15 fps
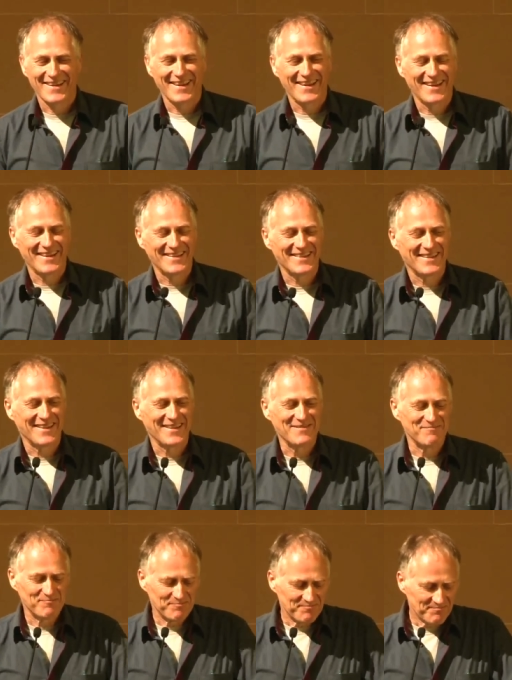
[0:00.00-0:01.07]
and uh,
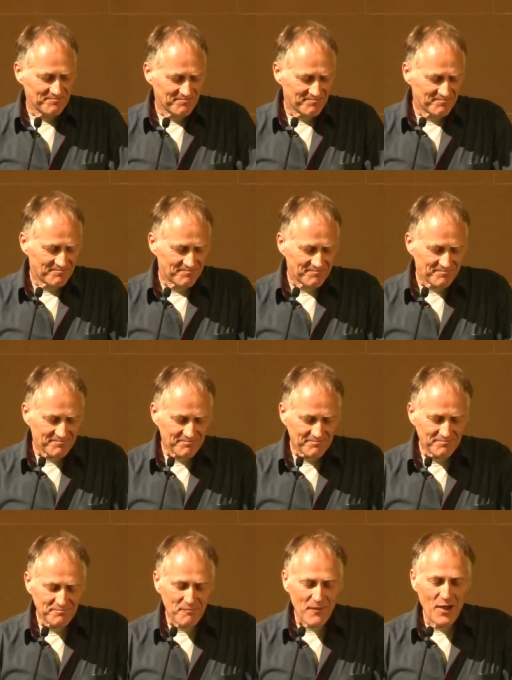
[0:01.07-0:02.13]

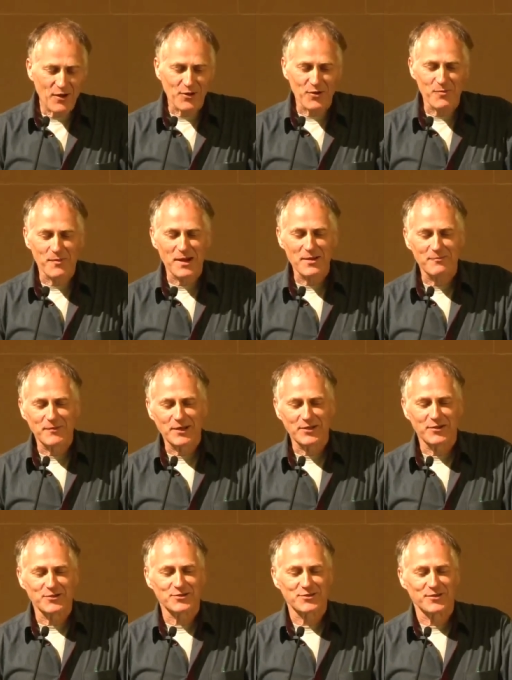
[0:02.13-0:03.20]
although my, my
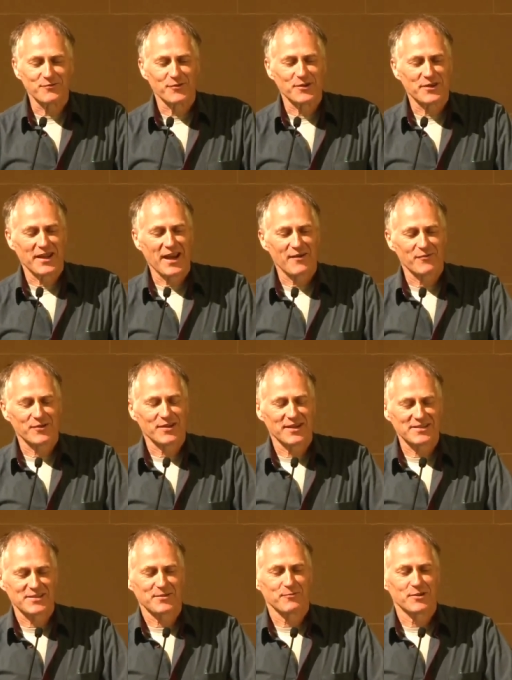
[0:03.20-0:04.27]
notion of what the
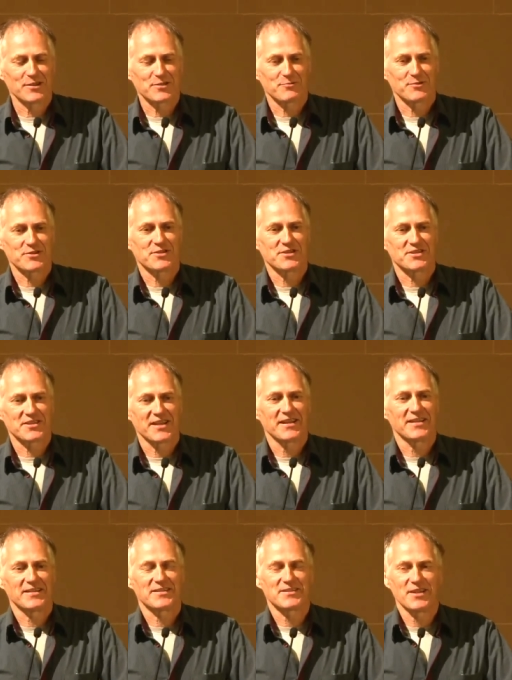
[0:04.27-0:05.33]
advertising was was the
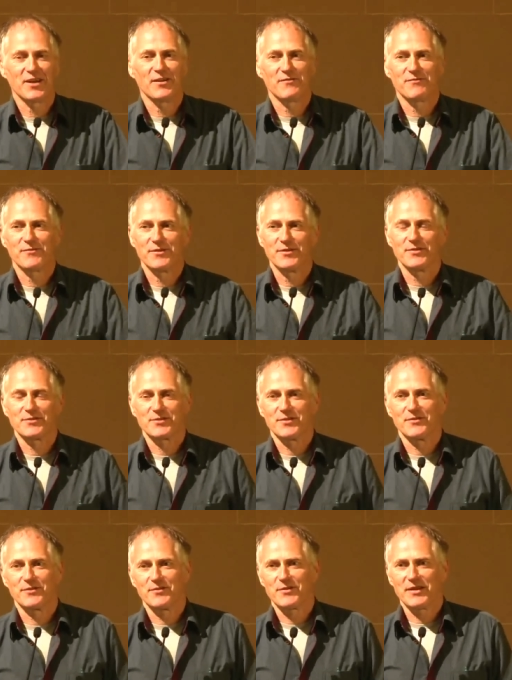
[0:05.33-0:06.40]
site itself, you know,
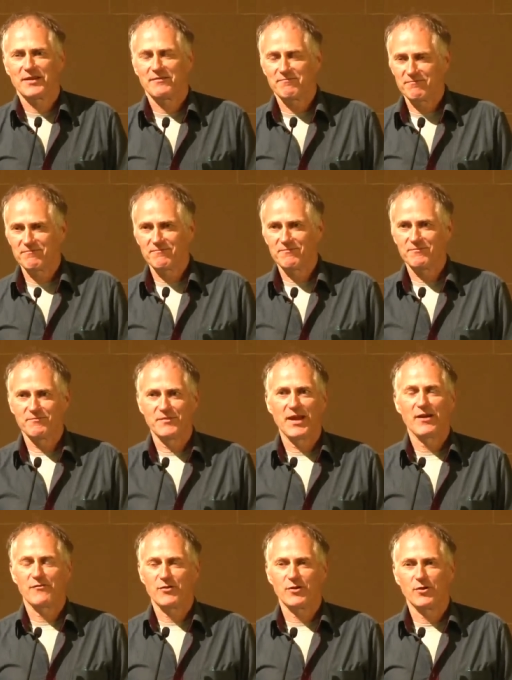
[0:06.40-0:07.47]
so you think
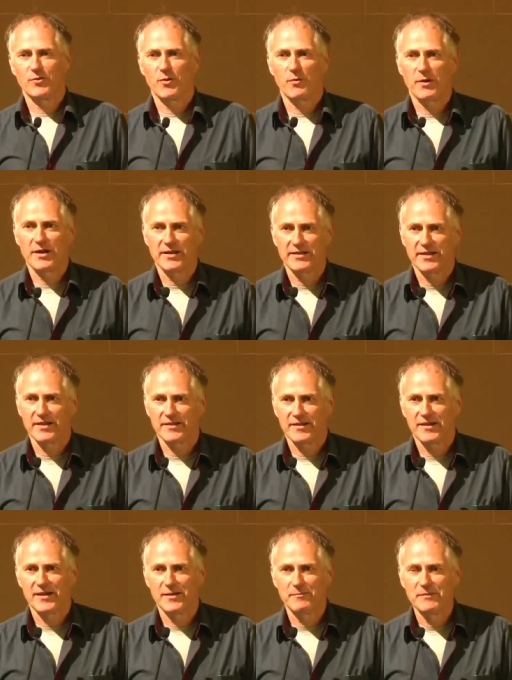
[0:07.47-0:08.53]
now if you go to
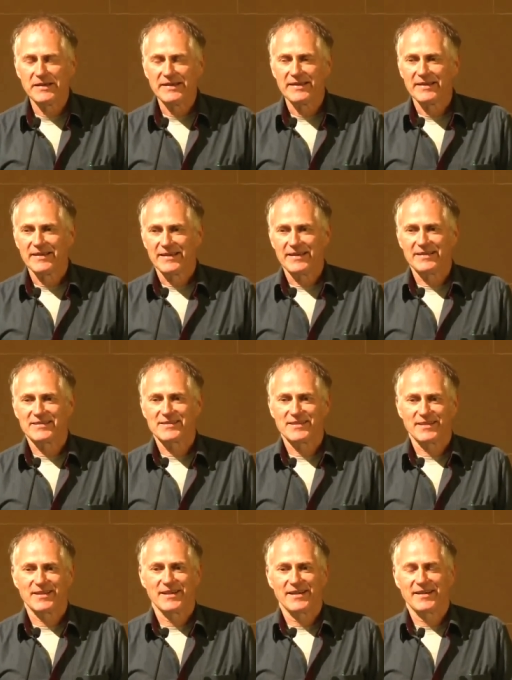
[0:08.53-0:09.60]
O'Reilly.com, it's
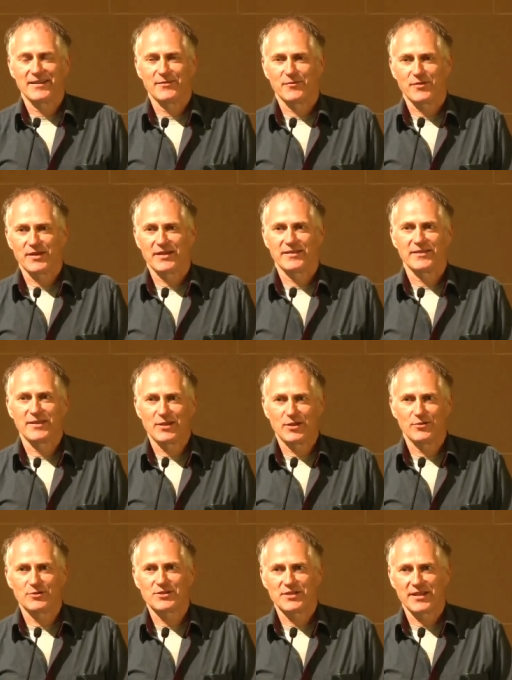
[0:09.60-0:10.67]
the kind of thing that you
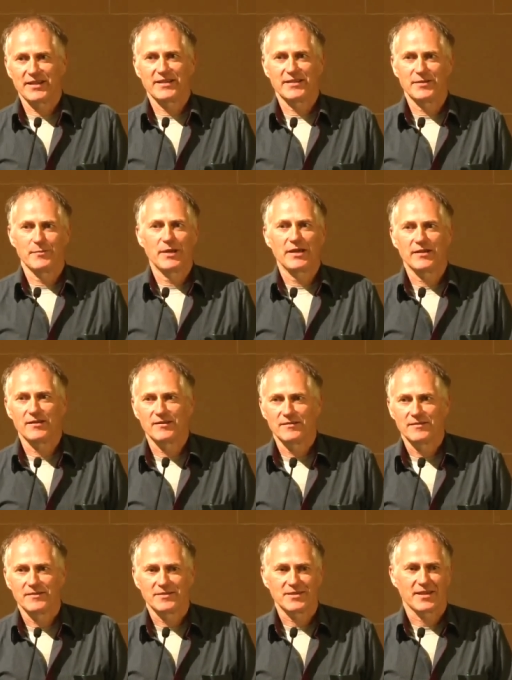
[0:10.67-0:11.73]
used to get in the mail.
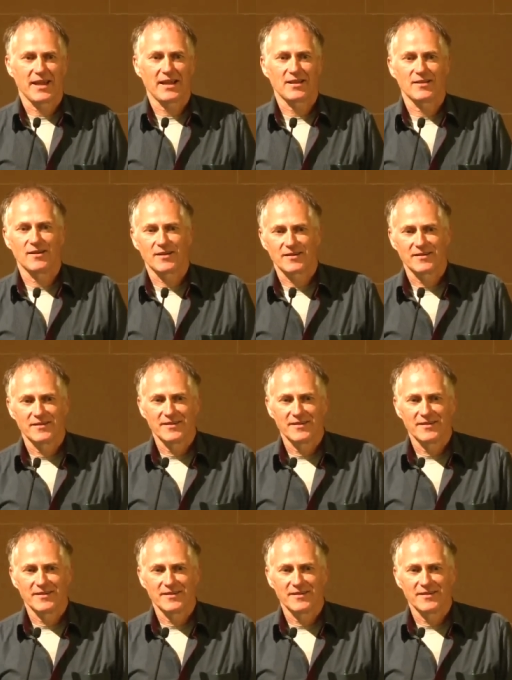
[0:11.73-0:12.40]
It's a catalog,